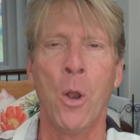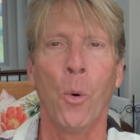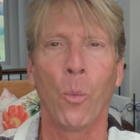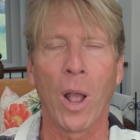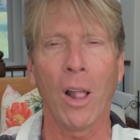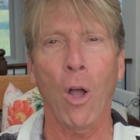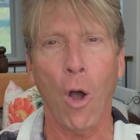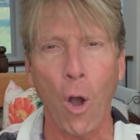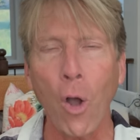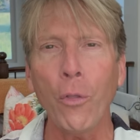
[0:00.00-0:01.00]
Well,
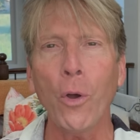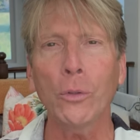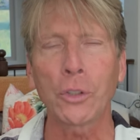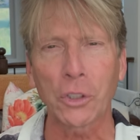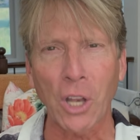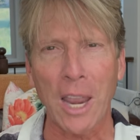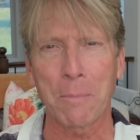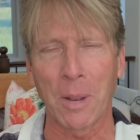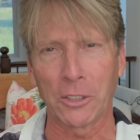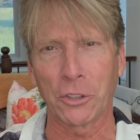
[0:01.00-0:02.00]
all those
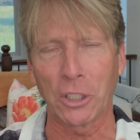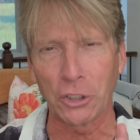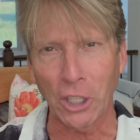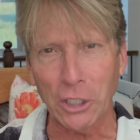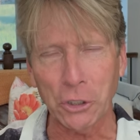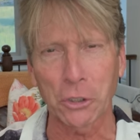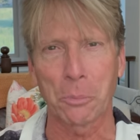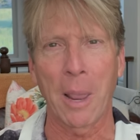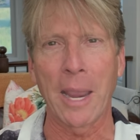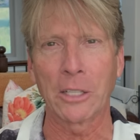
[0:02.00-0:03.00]
statements that Jesus
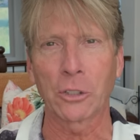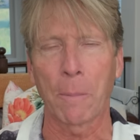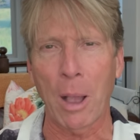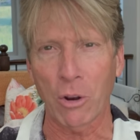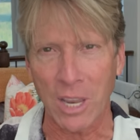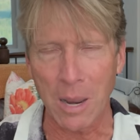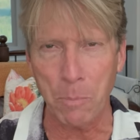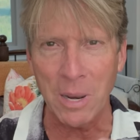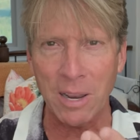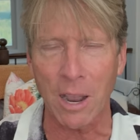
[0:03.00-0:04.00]
makes about
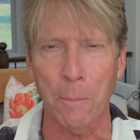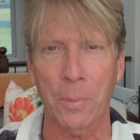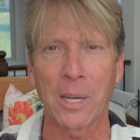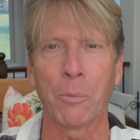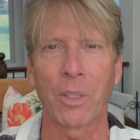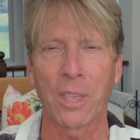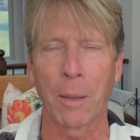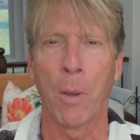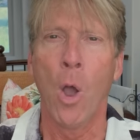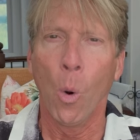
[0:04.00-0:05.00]
keeping company with
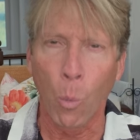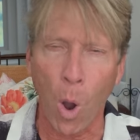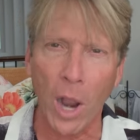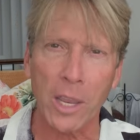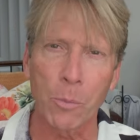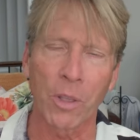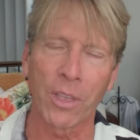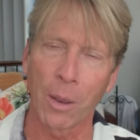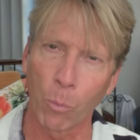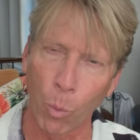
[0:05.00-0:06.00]
him, walking with
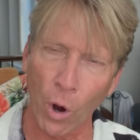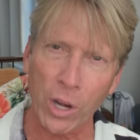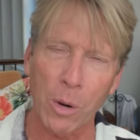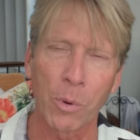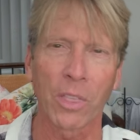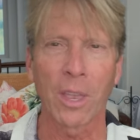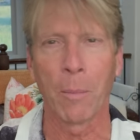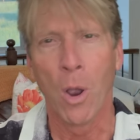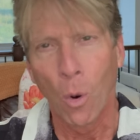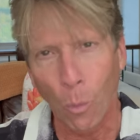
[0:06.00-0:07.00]
him, working with him,
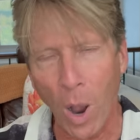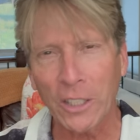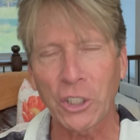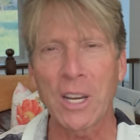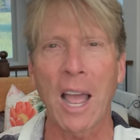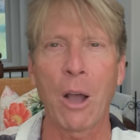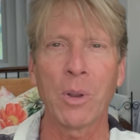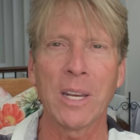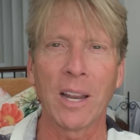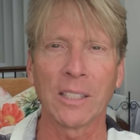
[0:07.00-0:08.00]
watching how
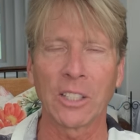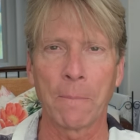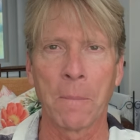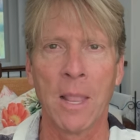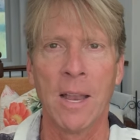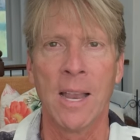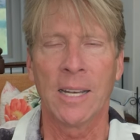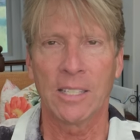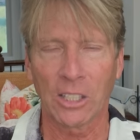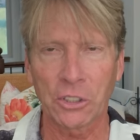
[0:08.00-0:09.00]
he does it,
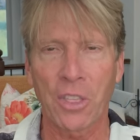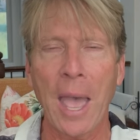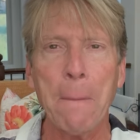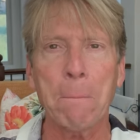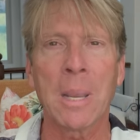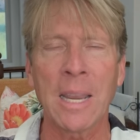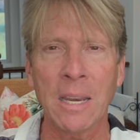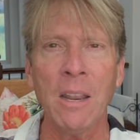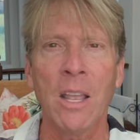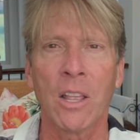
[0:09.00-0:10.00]
does that
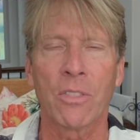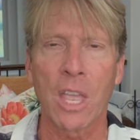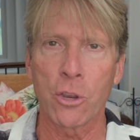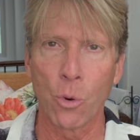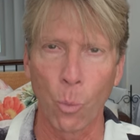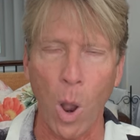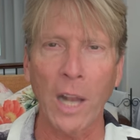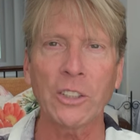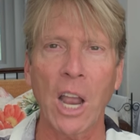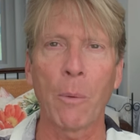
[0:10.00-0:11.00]
mean that you
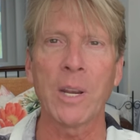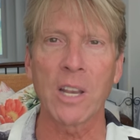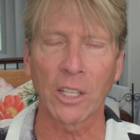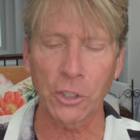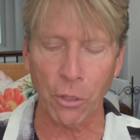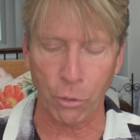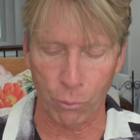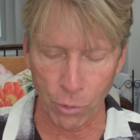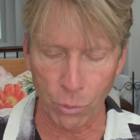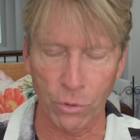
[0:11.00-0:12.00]
watch how he does it
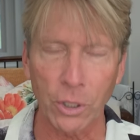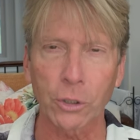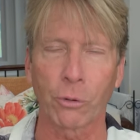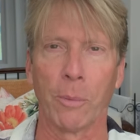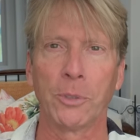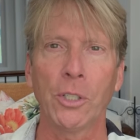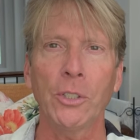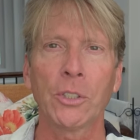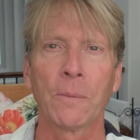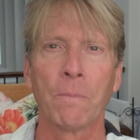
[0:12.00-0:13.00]
through the scriptures?